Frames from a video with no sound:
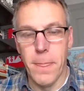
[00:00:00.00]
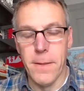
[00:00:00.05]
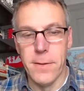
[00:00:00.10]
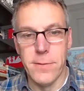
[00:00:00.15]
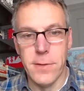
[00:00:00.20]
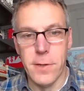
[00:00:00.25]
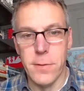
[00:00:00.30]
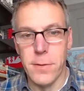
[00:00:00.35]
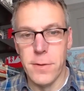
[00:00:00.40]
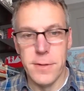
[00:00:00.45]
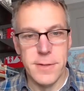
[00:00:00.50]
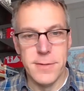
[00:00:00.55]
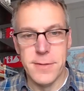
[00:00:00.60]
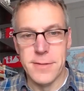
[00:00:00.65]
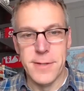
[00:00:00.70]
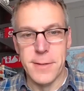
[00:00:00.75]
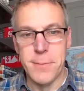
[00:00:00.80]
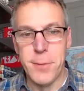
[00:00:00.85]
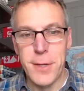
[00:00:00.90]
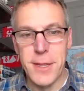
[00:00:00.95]
So
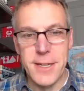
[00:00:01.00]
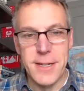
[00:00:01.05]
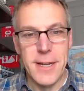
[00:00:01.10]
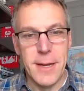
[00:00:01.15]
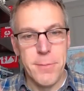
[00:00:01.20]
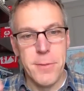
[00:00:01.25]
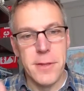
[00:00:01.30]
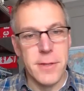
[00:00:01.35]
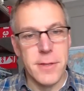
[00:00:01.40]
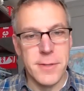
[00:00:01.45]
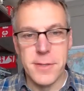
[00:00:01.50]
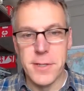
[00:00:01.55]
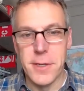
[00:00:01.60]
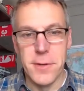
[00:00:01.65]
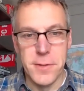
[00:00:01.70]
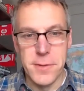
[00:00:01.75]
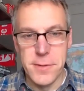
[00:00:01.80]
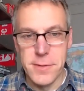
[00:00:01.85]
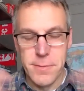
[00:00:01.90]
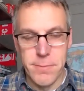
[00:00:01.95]
simply the depth of the
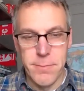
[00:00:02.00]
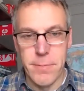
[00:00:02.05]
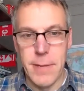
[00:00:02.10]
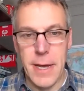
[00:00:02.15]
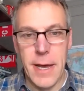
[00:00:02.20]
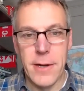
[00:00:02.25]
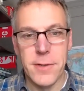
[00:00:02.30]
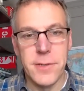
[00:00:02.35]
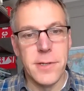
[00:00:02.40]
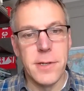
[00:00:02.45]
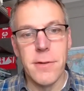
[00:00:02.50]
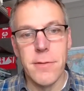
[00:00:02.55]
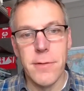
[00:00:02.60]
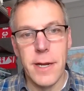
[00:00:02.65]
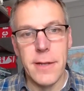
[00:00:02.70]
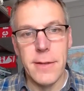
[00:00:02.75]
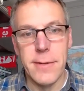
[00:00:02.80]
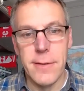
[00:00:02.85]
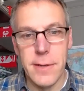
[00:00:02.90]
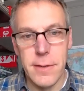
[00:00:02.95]
stones matters a
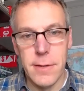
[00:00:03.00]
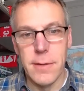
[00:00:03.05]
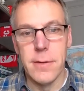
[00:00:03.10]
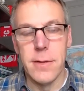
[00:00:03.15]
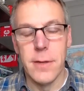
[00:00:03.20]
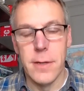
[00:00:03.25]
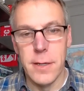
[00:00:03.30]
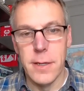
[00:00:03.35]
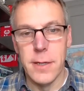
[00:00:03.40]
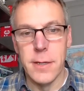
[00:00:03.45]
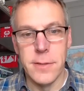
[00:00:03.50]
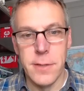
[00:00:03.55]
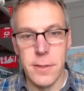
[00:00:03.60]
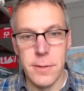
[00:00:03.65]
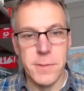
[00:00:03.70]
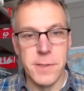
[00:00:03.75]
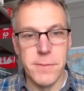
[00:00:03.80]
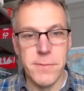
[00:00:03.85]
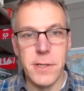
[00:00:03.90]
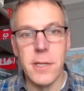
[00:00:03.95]
great deal in
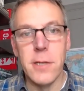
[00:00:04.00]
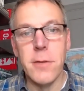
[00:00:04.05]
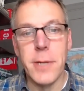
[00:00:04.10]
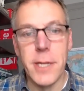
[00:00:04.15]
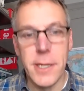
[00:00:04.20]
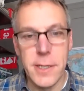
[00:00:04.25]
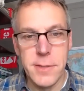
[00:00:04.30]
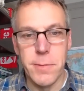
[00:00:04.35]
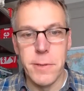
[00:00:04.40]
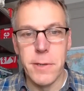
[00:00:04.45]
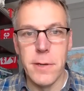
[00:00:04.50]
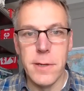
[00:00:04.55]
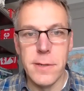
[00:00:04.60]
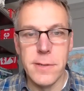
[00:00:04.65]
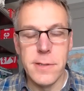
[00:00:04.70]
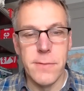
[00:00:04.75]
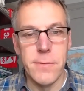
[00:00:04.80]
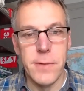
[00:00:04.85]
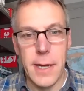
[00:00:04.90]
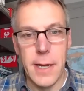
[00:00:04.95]
terms of the human
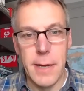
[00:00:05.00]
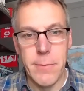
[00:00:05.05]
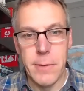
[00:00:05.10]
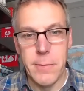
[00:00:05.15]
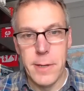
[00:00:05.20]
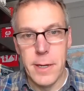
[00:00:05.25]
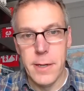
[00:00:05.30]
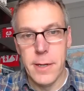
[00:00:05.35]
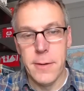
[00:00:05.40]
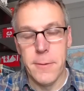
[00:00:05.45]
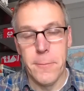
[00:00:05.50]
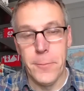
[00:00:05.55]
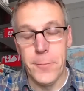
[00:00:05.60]
experience of diamond mining.